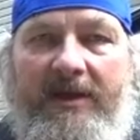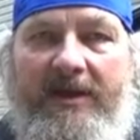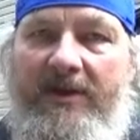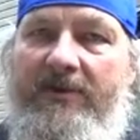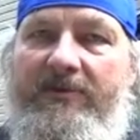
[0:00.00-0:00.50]

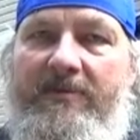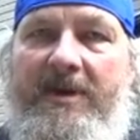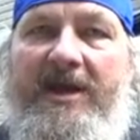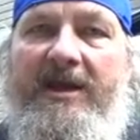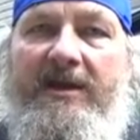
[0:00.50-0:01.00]
You know, to
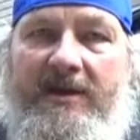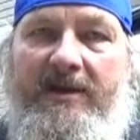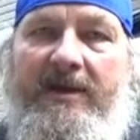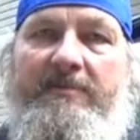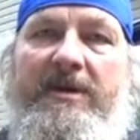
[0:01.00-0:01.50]
me,
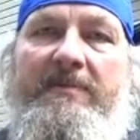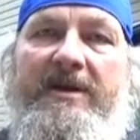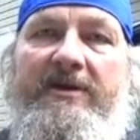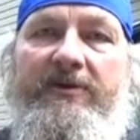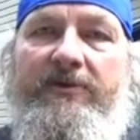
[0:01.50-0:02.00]
and me
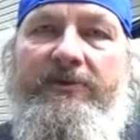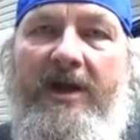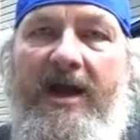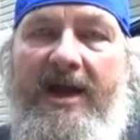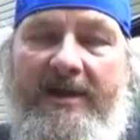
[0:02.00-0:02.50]
being an old
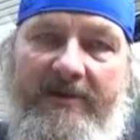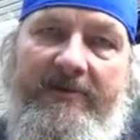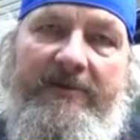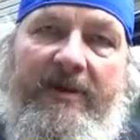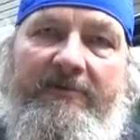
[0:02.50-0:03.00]
guy and
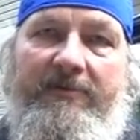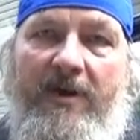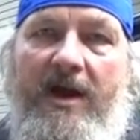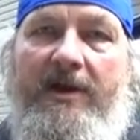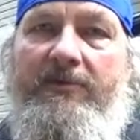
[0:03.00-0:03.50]
loving
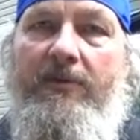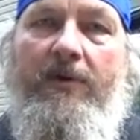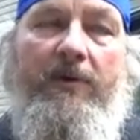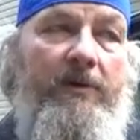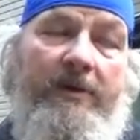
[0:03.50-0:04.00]
rock and
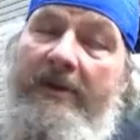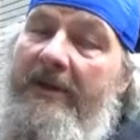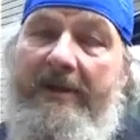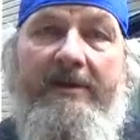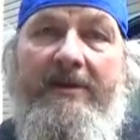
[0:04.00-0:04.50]
roll,
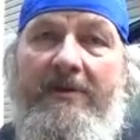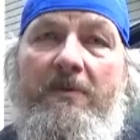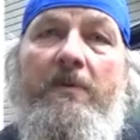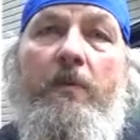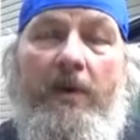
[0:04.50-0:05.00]

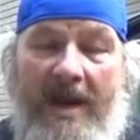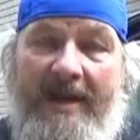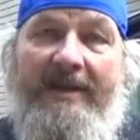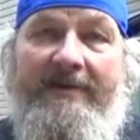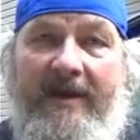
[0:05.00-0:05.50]
what
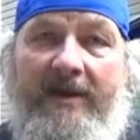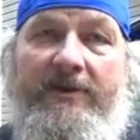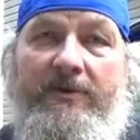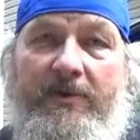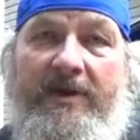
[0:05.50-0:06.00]
I can
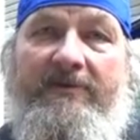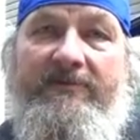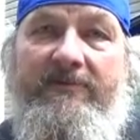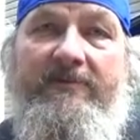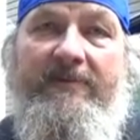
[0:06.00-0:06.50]
tell you
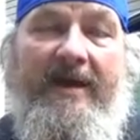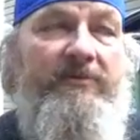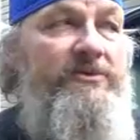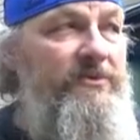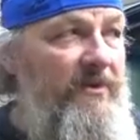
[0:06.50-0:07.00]
is
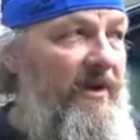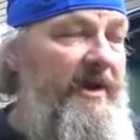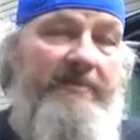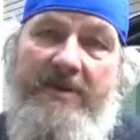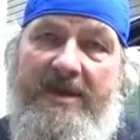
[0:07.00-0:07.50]
that was sort of
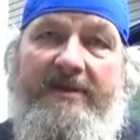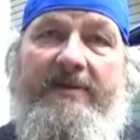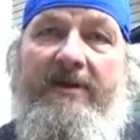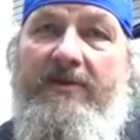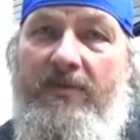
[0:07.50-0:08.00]
like
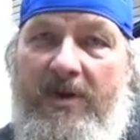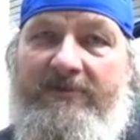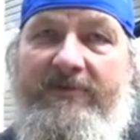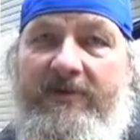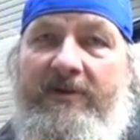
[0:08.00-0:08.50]
being there and
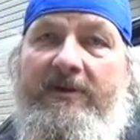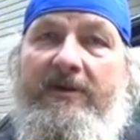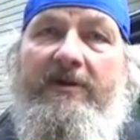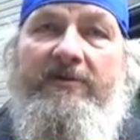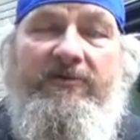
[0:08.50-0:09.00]
watching
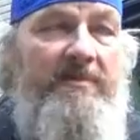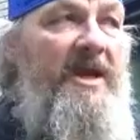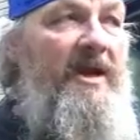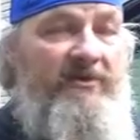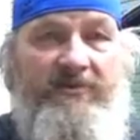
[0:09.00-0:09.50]

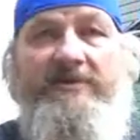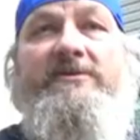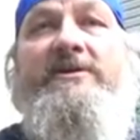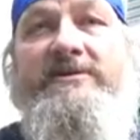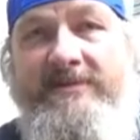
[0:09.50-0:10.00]
Jimi
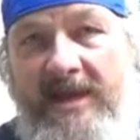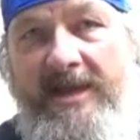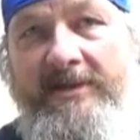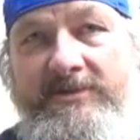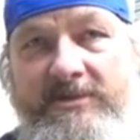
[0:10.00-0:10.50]
Hendrix on
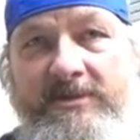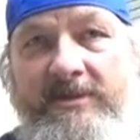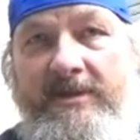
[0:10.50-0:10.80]
stage,